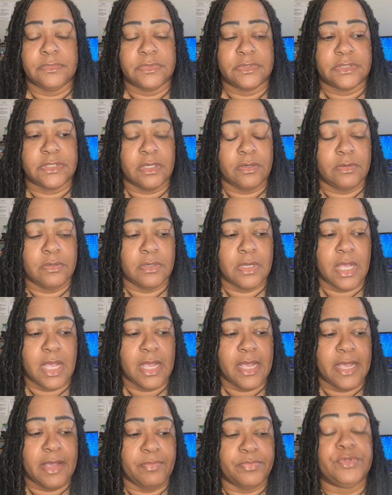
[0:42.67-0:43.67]
so
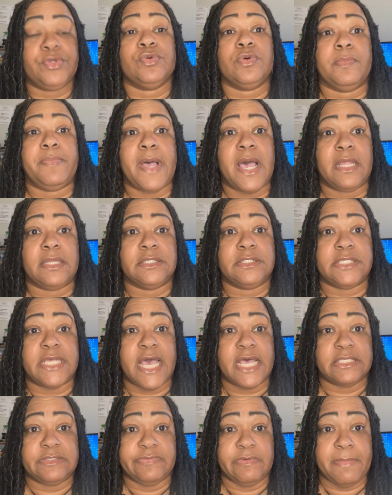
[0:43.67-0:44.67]
I do
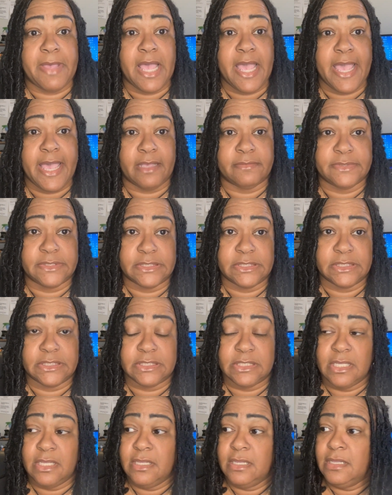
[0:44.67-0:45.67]
apologize for my
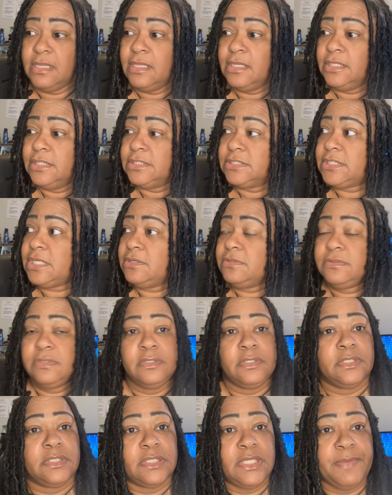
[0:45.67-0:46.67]
absence. So
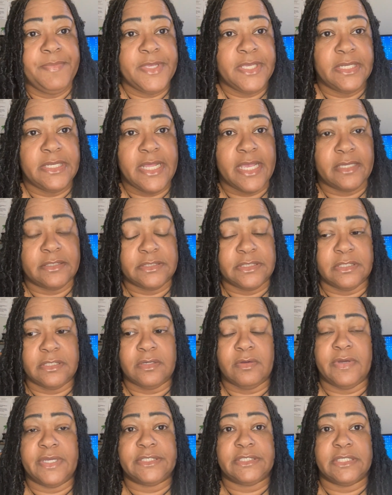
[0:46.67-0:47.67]
let me get down to the
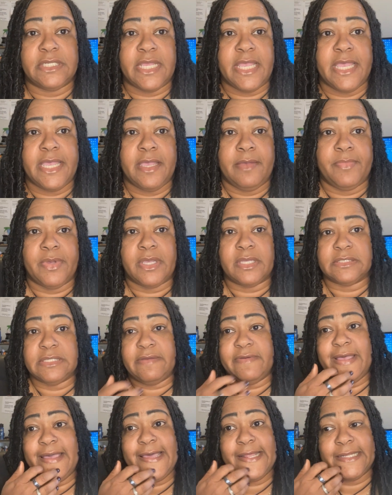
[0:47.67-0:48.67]
question at hand because
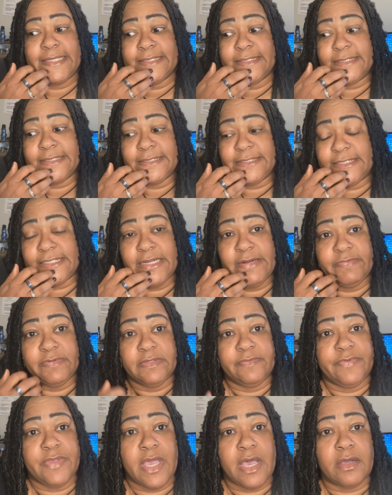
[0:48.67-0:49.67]
I've had a,
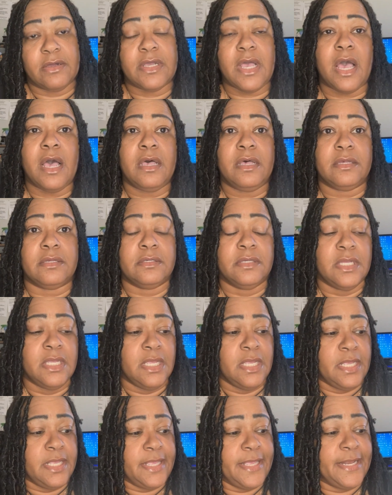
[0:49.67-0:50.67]
several of y'all call
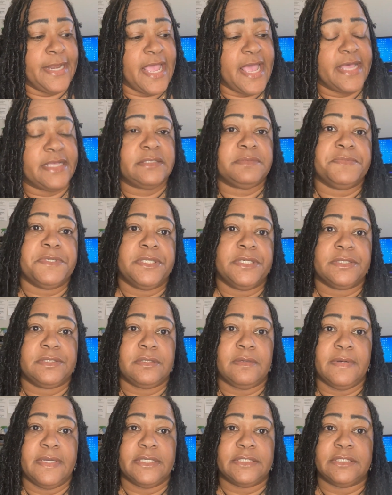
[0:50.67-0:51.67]
and ask me this
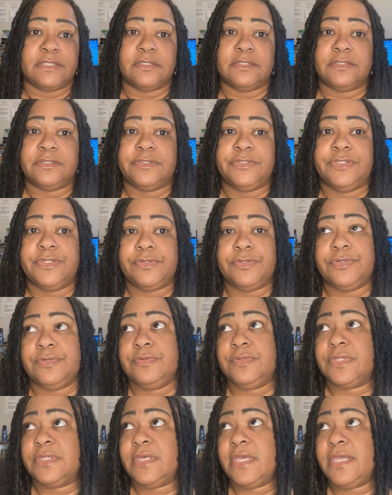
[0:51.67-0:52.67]
question. Do
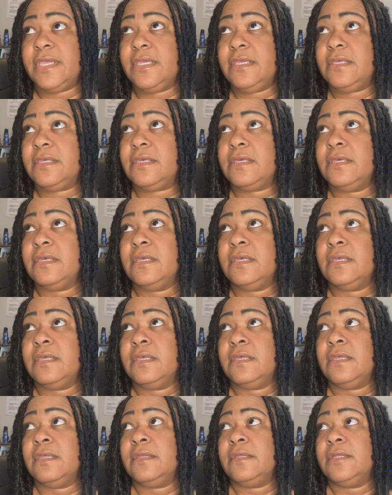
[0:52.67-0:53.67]
you think
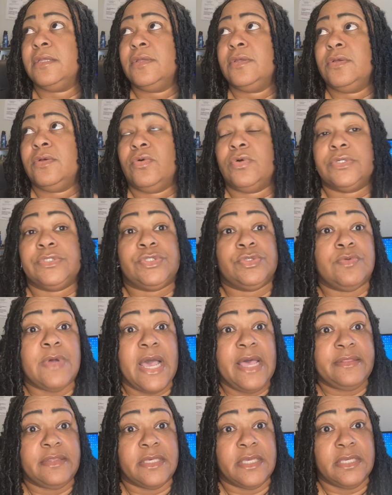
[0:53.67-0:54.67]
or do
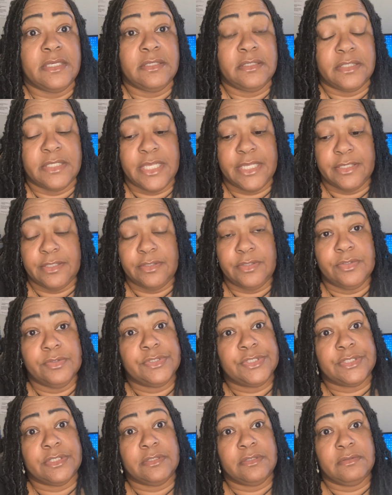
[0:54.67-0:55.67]
I think that you
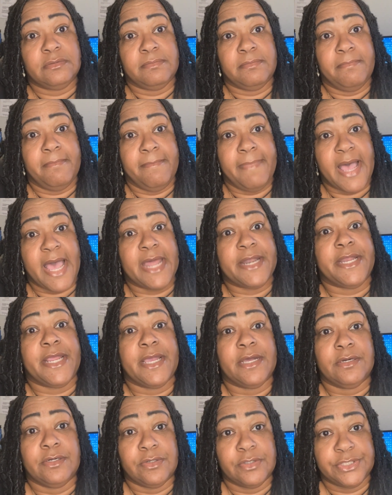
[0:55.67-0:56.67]
should buy
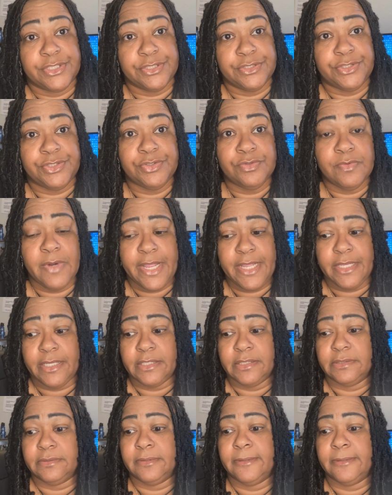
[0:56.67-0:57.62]
now or should you wait?